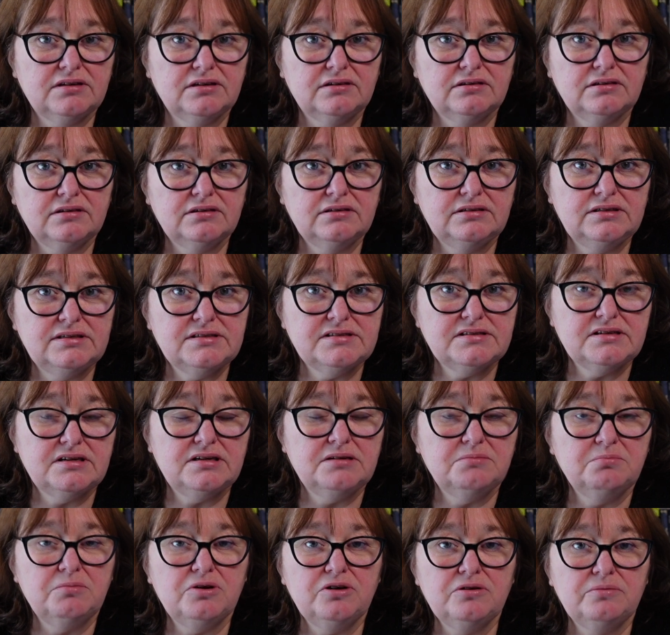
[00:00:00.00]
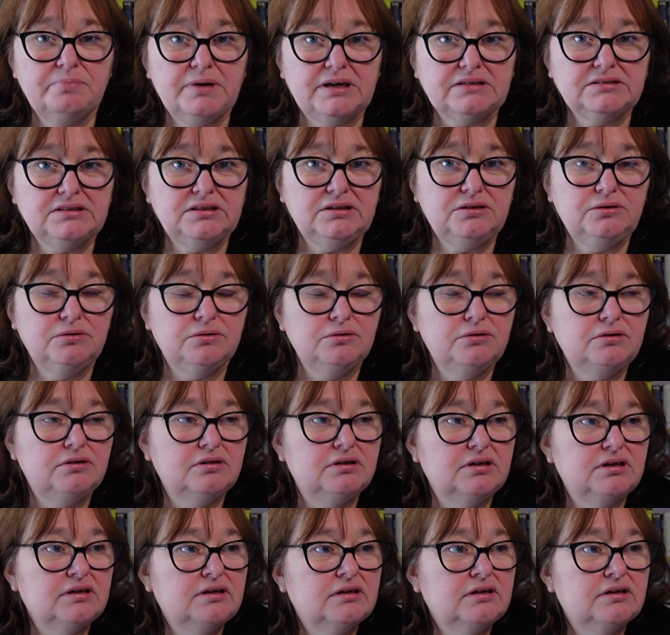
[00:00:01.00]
Les éléments particules.